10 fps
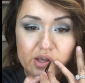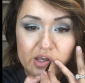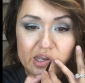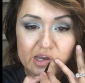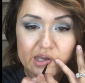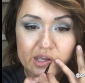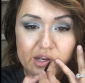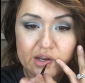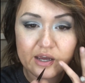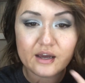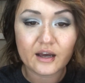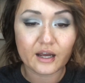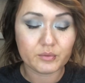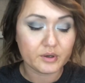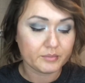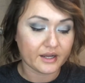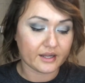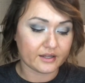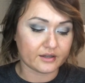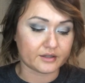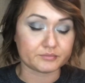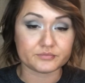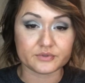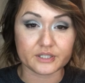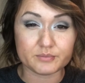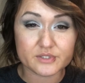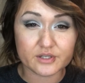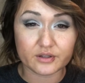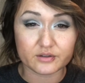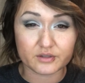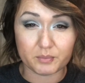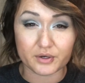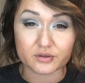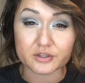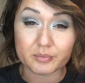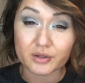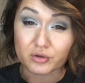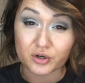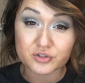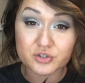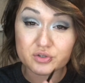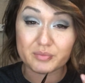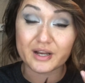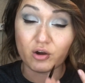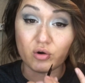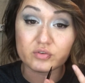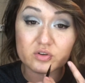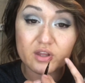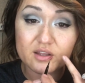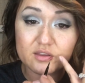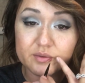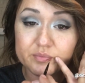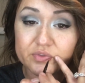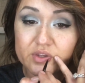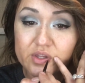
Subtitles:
And I want my lips to appear a little bit larger, so I'm gonna overline them.